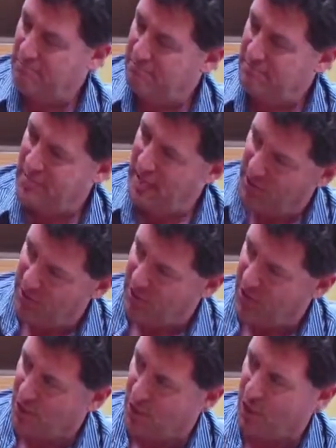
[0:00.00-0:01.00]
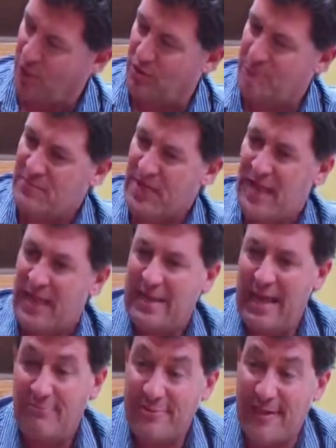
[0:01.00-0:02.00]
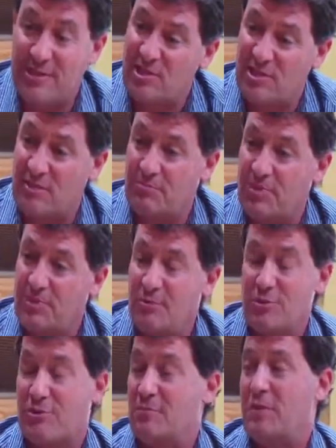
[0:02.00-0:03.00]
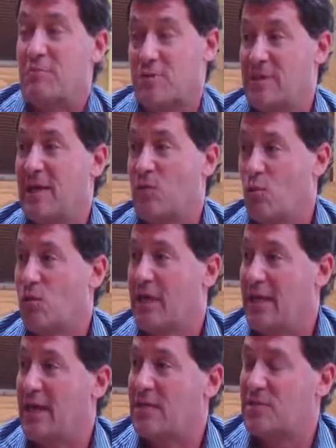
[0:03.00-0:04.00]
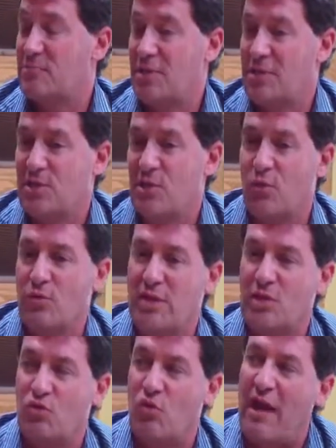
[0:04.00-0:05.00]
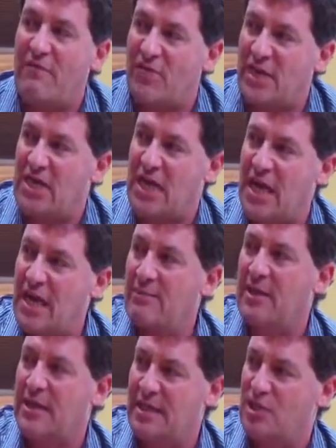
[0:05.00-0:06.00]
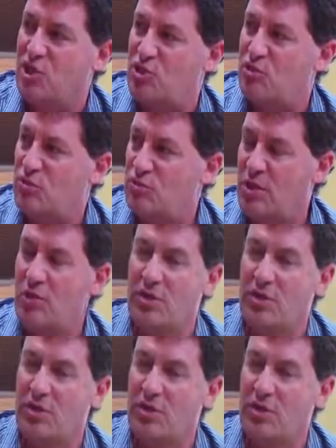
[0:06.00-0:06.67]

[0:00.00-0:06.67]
Tanyard Hill Road. And that was actually something that most of the people in town were against, because the only traffic calming issue, the only